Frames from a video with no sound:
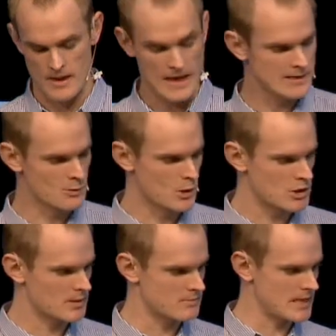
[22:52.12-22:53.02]
As the
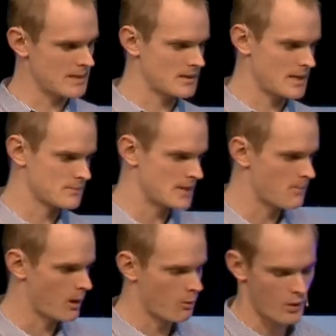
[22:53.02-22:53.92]
worship team comes
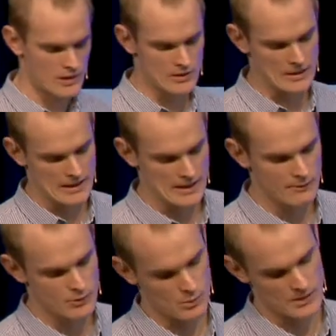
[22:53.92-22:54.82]
up, I want to
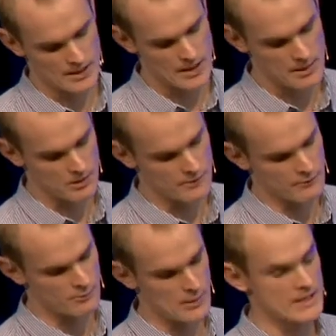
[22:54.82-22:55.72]
leave you with a couple
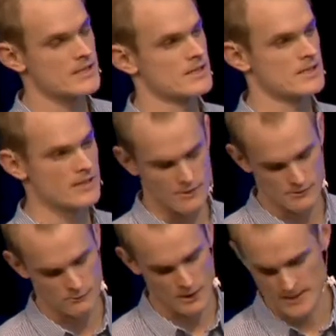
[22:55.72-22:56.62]
of pieces of
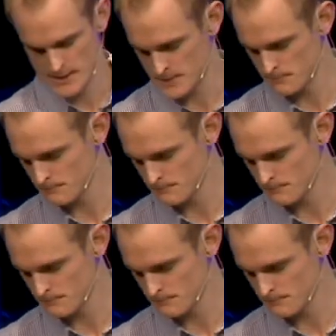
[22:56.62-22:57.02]
advice.